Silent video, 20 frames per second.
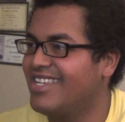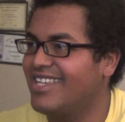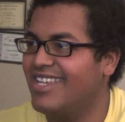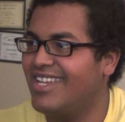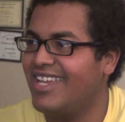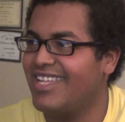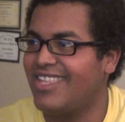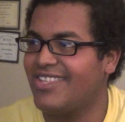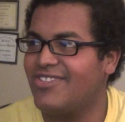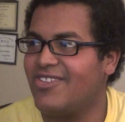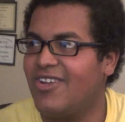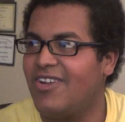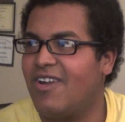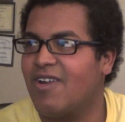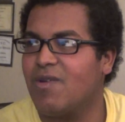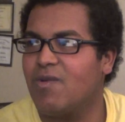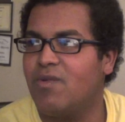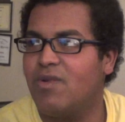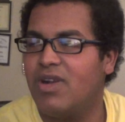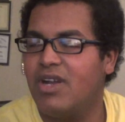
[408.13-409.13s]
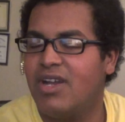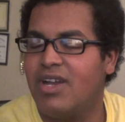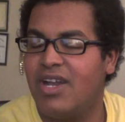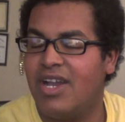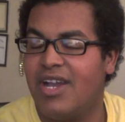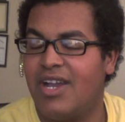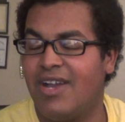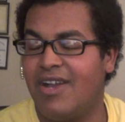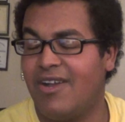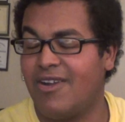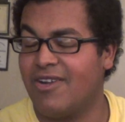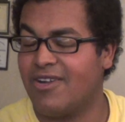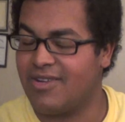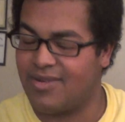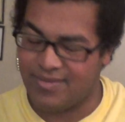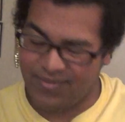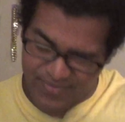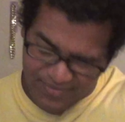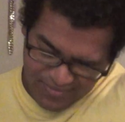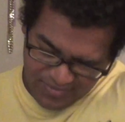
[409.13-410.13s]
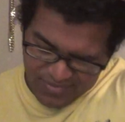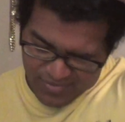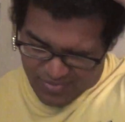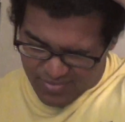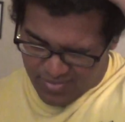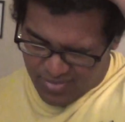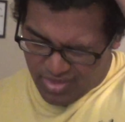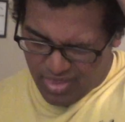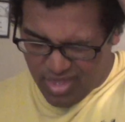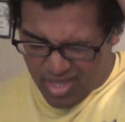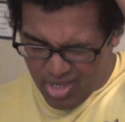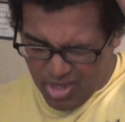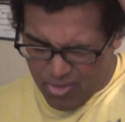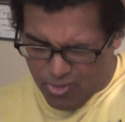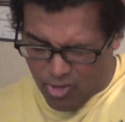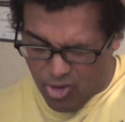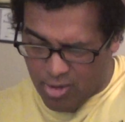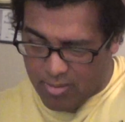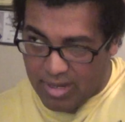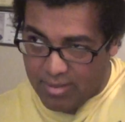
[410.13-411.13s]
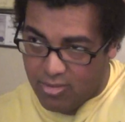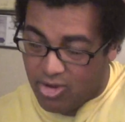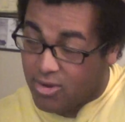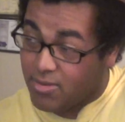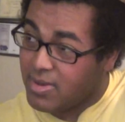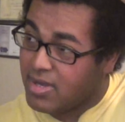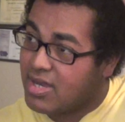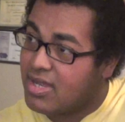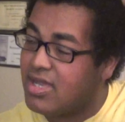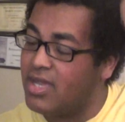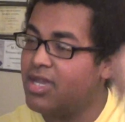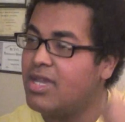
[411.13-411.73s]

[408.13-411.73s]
That's a heart warming moment.